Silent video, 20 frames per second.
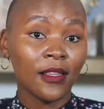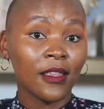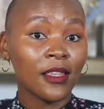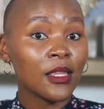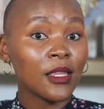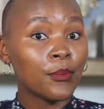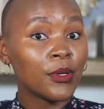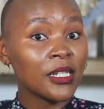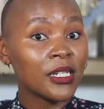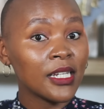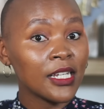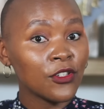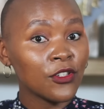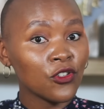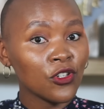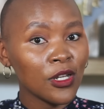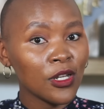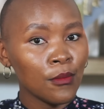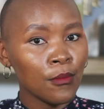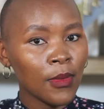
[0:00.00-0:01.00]
then the
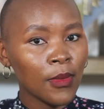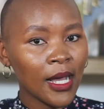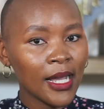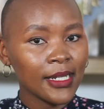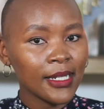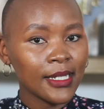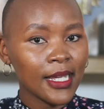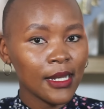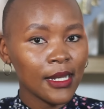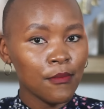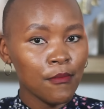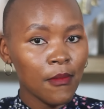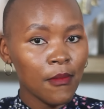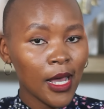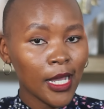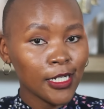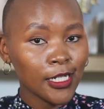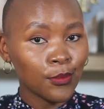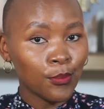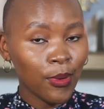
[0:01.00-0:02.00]
pedestrian might get
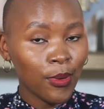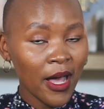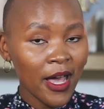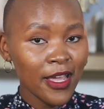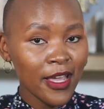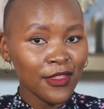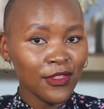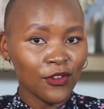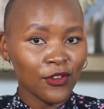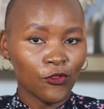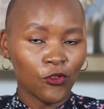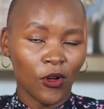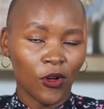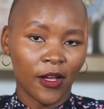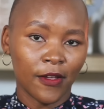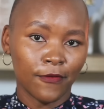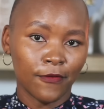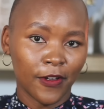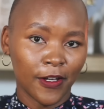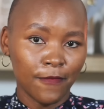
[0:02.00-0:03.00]
mugged by the
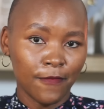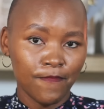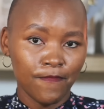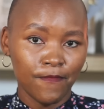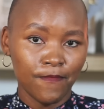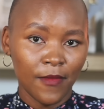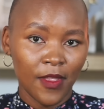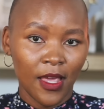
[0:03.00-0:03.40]
driver.